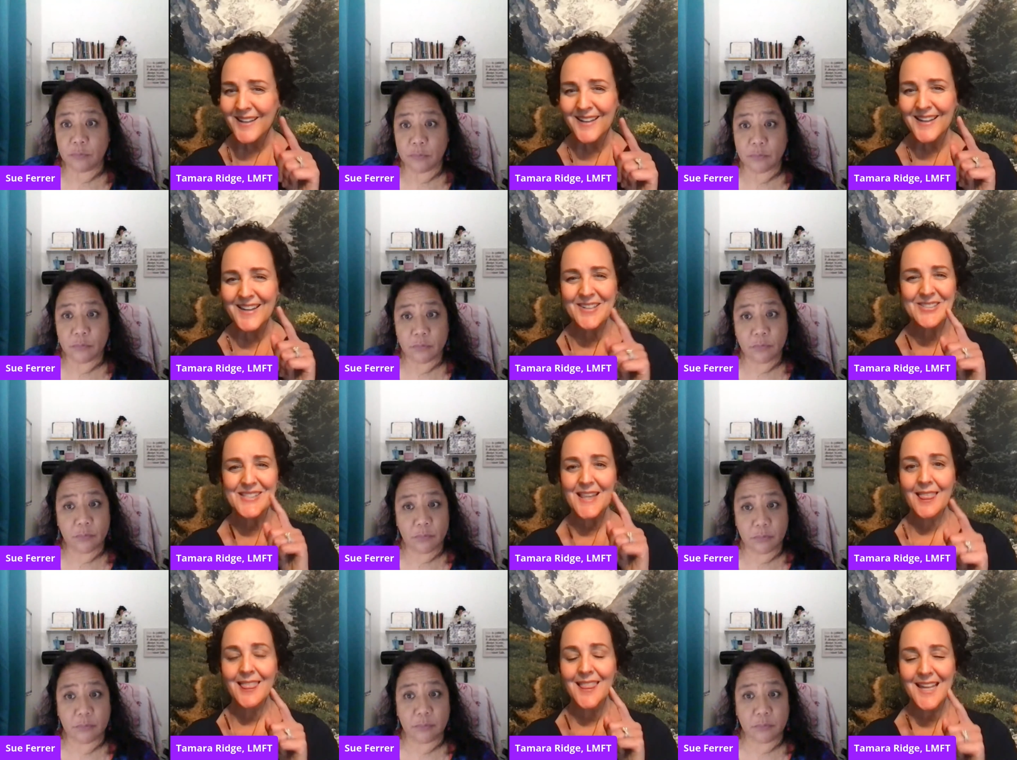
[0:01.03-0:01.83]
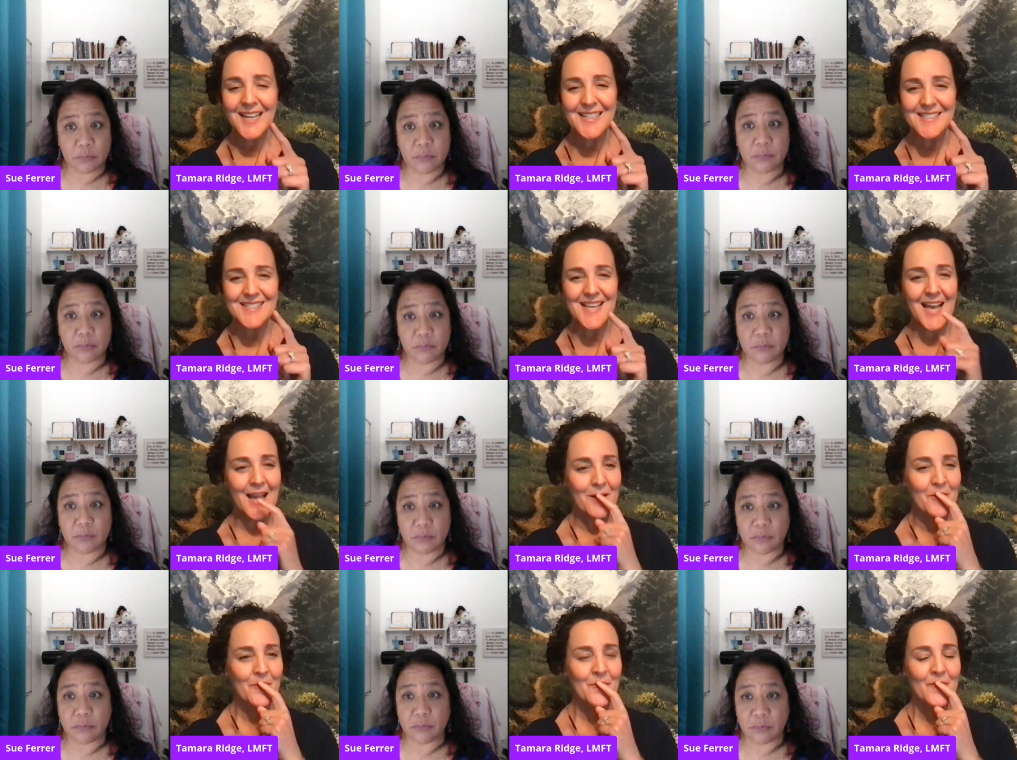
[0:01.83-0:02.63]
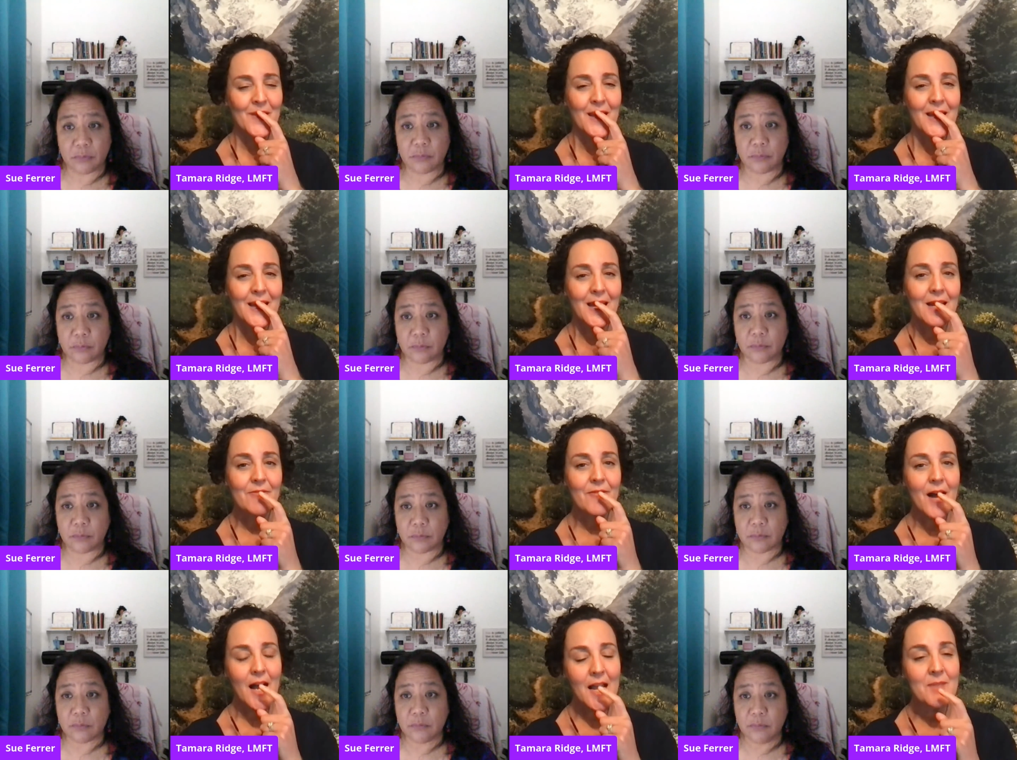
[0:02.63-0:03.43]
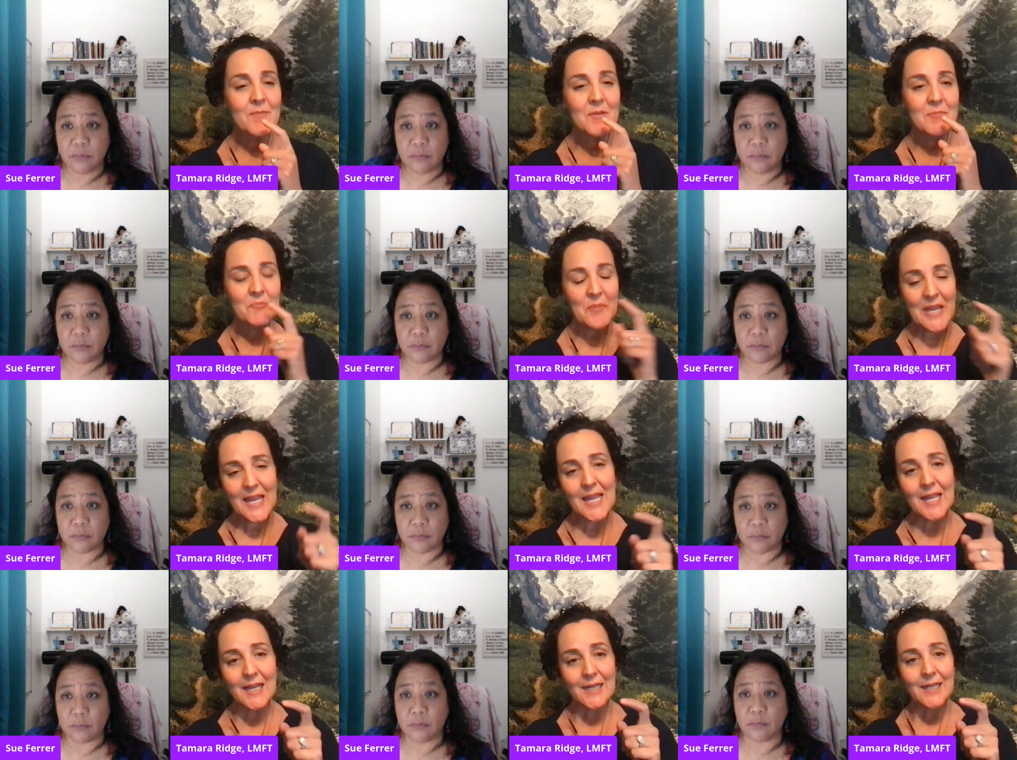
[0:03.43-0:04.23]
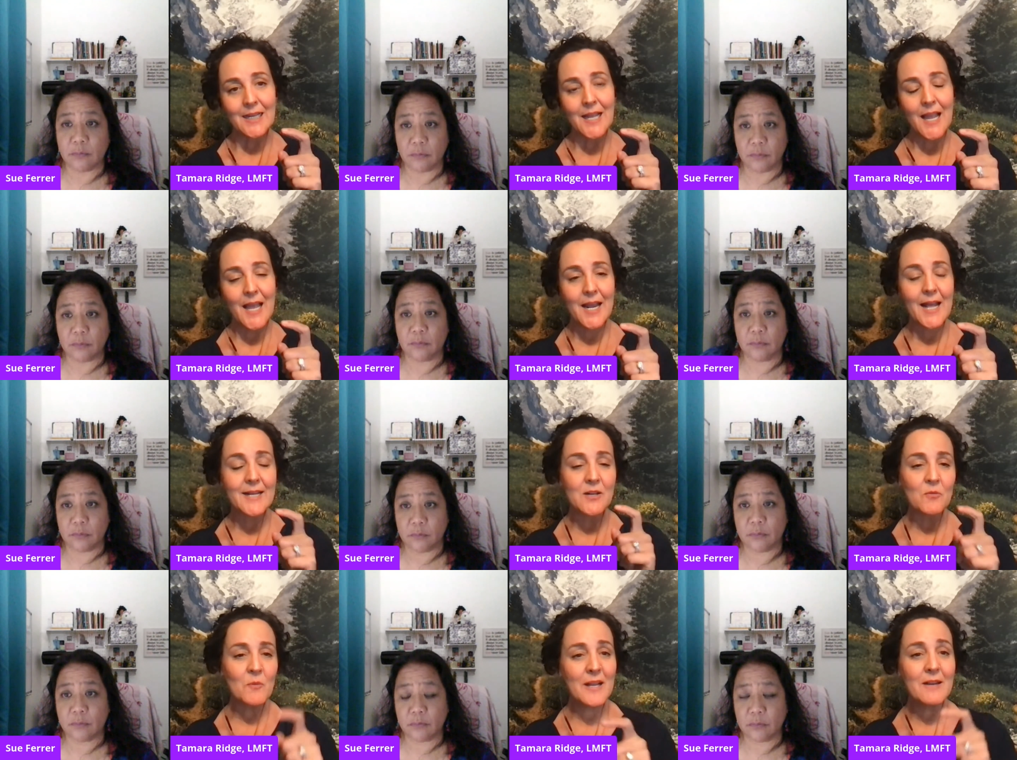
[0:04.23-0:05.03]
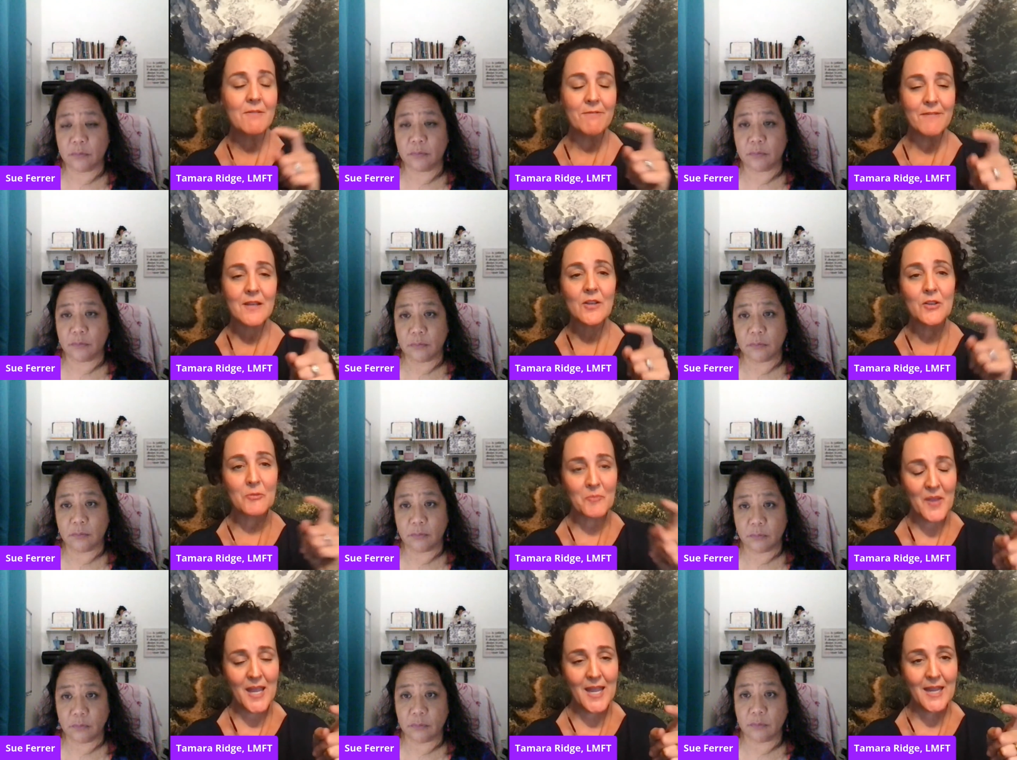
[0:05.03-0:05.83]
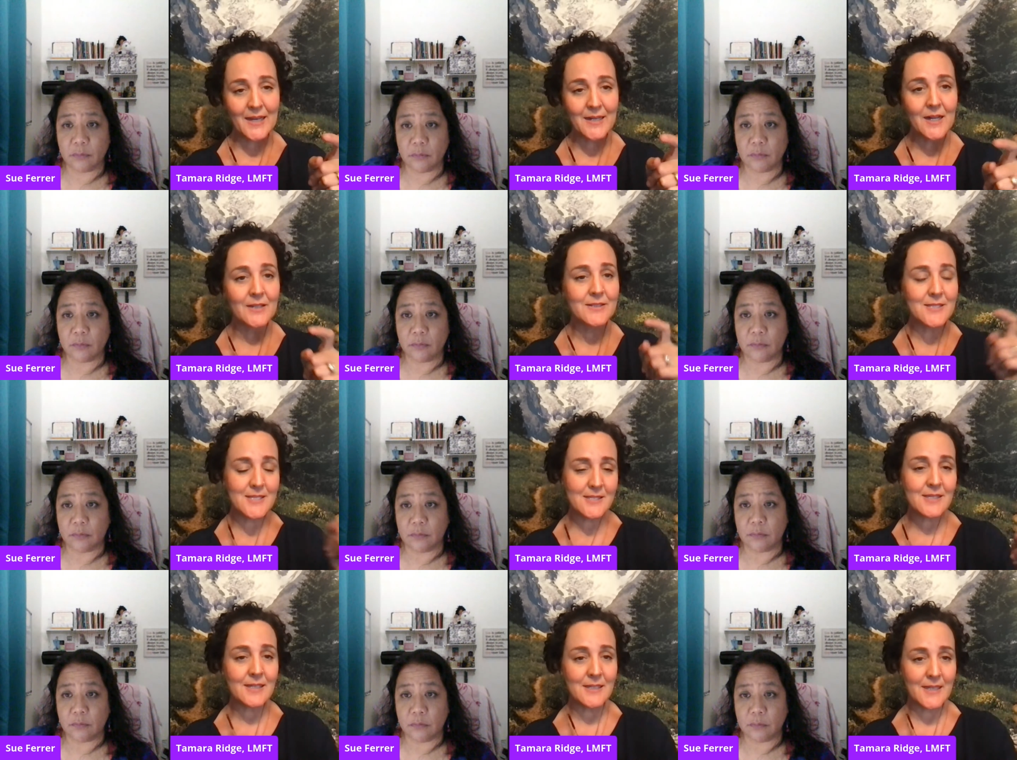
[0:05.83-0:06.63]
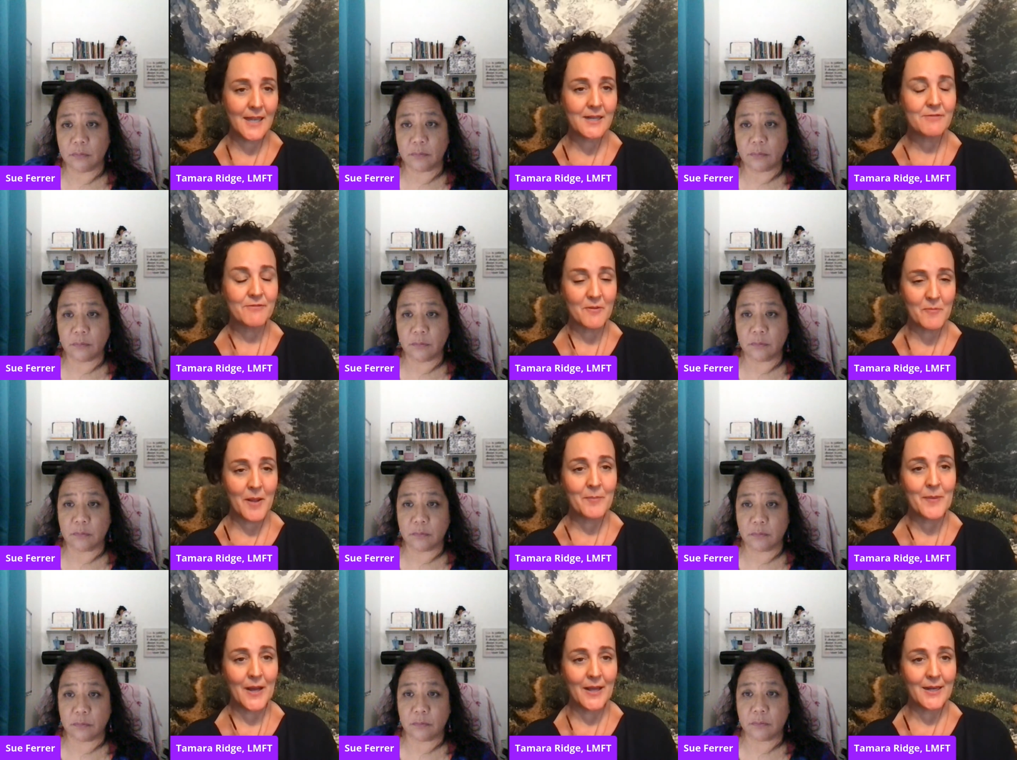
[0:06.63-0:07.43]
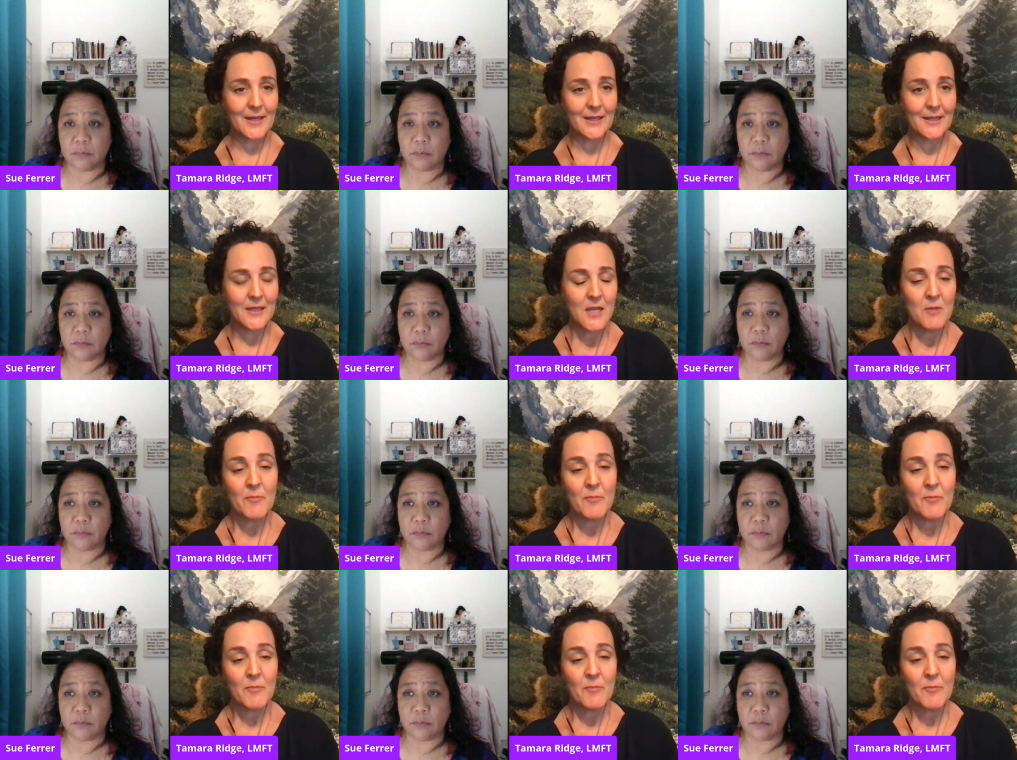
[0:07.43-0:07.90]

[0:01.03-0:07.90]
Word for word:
Speaker 1: here's the thing is that if I'm in pain and I don't want to feel the pain, I'll disconnect from my body.